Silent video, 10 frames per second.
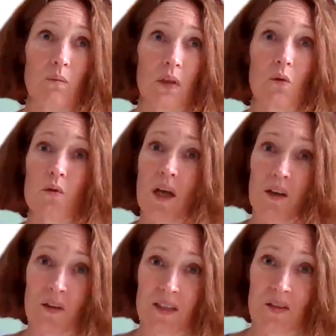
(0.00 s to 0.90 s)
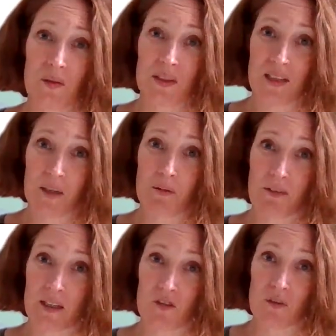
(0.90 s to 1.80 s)
we all know that in suicide
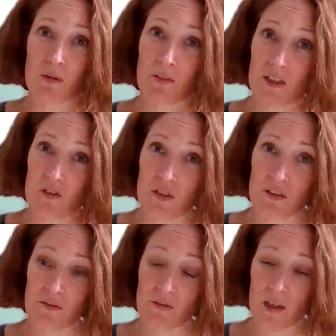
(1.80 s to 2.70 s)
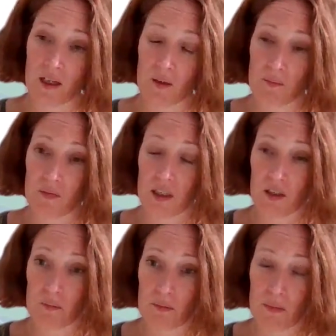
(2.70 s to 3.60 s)
prevention of
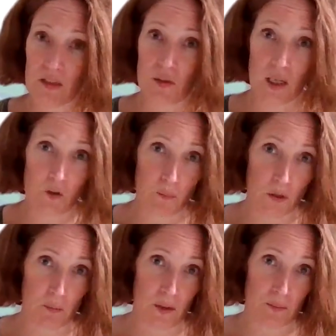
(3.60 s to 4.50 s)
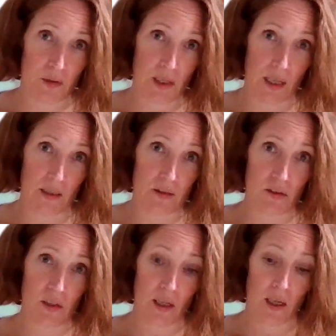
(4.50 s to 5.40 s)
mental health problems and